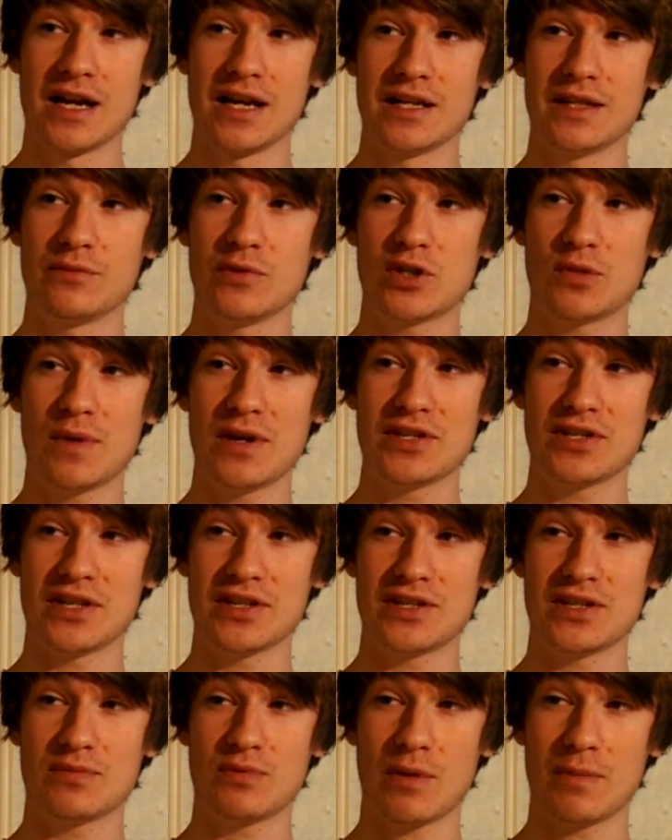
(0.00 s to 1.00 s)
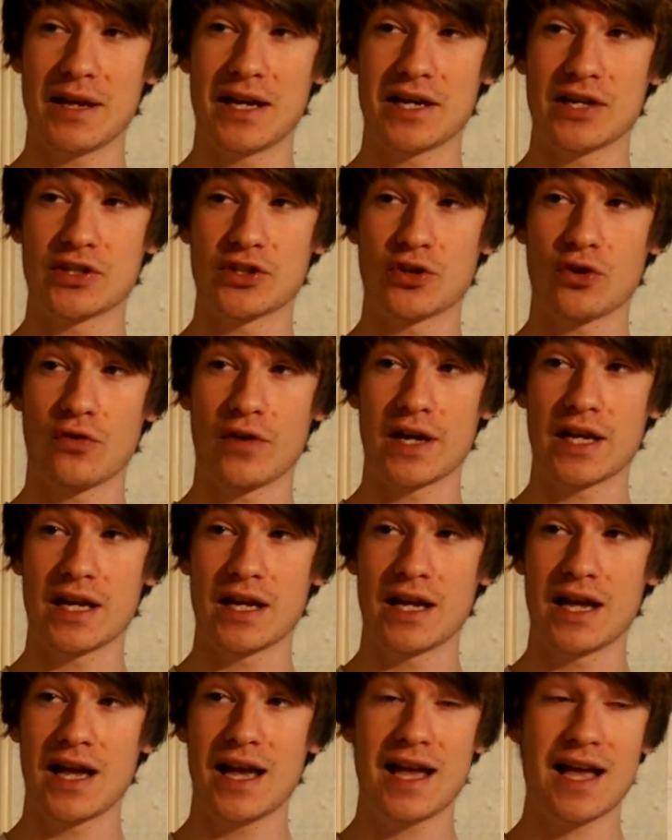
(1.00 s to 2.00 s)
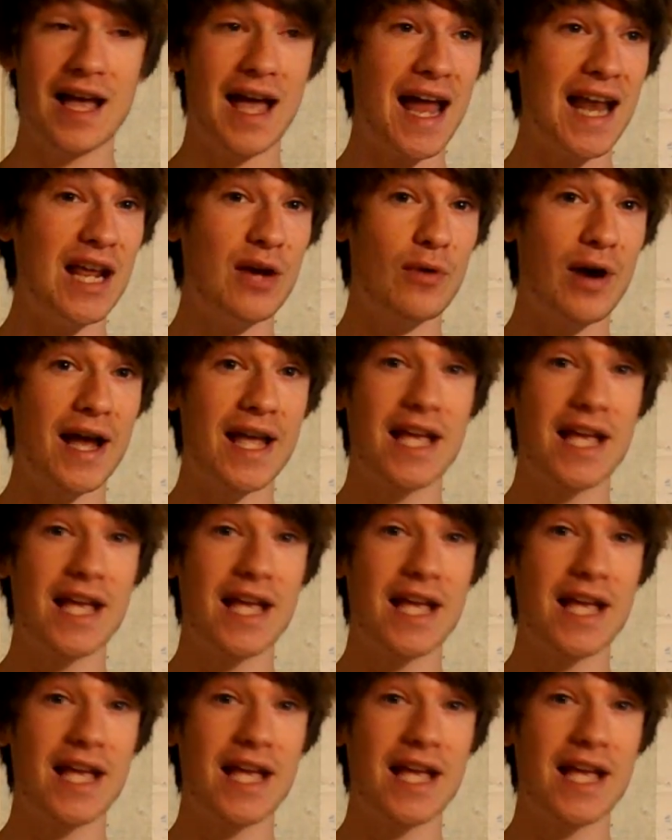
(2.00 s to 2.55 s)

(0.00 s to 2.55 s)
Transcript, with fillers: which means that this is probably a good story. Anyway.